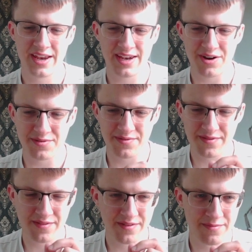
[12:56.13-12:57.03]
Now
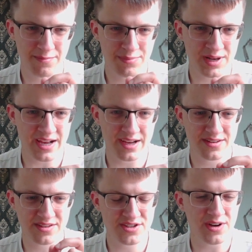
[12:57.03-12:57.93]
black
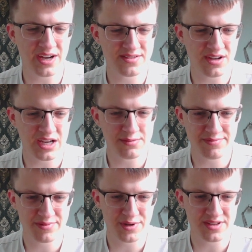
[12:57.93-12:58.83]
does not have time to
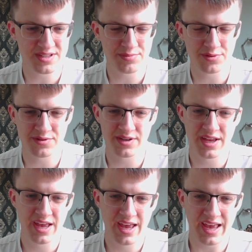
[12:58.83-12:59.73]
promote this pawn.
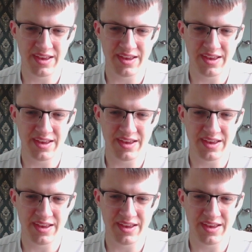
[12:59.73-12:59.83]
If